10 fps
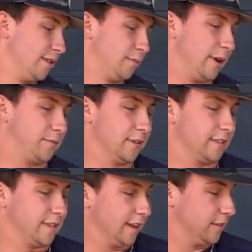break
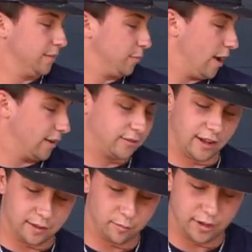so
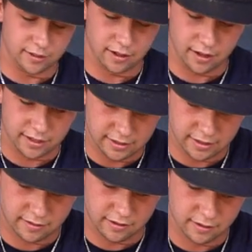I can get
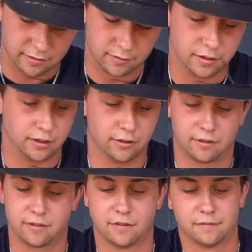this into
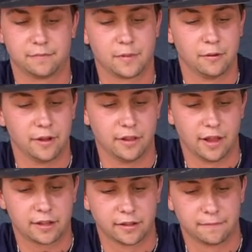use. I really
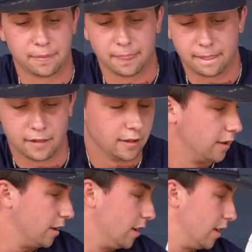like it.
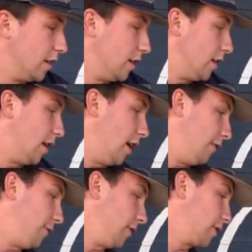
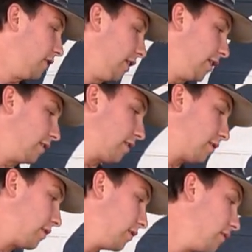For the cleats,